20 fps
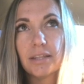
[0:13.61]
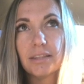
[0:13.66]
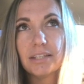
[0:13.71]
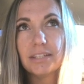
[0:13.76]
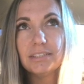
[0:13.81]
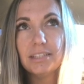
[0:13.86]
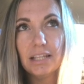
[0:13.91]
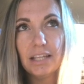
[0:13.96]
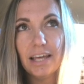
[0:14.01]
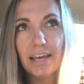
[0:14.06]

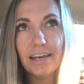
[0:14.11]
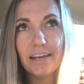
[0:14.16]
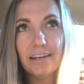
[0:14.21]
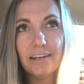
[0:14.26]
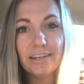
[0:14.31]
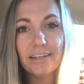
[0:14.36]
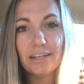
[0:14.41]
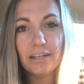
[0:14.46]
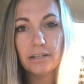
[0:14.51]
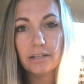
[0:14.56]
The delay
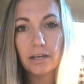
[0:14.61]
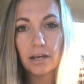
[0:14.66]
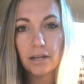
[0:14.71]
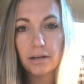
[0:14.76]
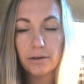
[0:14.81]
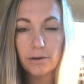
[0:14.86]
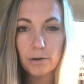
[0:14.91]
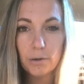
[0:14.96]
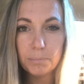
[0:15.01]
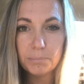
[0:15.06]
on any
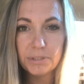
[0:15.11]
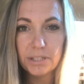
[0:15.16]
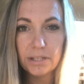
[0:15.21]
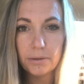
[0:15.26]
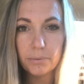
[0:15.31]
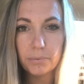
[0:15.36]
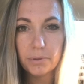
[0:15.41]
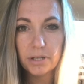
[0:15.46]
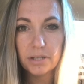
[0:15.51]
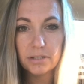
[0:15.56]
kind of
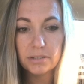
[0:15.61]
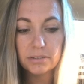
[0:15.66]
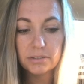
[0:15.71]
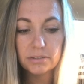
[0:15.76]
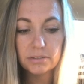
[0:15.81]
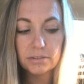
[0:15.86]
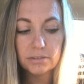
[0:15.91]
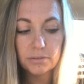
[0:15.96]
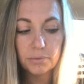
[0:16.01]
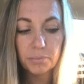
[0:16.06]
update
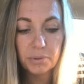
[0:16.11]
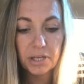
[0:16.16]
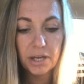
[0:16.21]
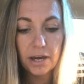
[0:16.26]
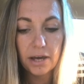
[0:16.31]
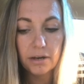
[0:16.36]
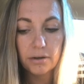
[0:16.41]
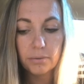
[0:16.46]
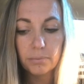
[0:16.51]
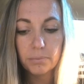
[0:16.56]
was we
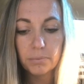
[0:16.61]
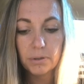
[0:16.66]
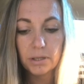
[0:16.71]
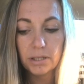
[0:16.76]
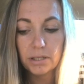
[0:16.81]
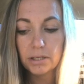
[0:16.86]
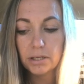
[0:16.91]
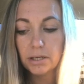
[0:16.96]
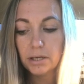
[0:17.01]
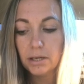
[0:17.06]
had a
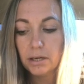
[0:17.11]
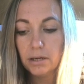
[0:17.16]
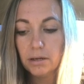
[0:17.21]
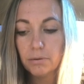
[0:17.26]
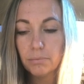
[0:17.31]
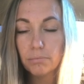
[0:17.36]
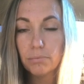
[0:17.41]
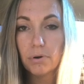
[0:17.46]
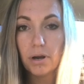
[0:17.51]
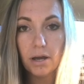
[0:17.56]
really
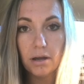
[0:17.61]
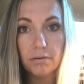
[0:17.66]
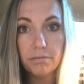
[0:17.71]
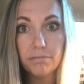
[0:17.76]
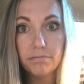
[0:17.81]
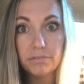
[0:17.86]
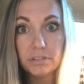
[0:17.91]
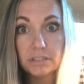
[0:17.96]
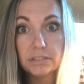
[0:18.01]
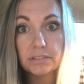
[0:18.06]

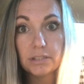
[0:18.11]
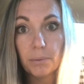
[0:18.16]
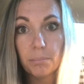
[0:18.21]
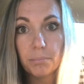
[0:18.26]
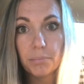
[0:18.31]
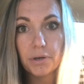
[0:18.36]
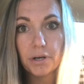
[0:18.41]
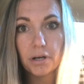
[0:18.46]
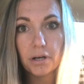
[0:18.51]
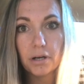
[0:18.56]
rough
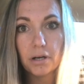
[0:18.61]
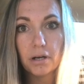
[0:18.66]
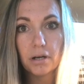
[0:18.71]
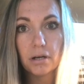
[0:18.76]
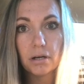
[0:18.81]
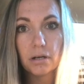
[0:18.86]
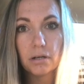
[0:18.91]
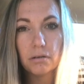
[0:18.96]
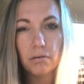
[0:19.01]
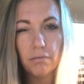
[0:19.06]

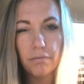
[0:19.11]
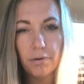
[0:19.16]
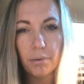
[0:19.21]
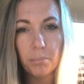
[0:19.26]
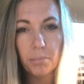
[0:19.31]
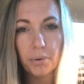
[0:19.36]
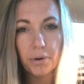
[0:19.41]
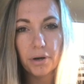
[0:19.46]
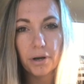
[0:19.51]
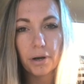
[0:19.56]
December,
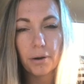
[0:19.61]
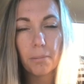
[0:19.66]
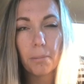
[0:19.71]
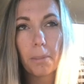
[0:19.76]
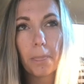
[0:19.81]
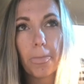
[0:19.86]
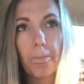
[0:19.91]
November.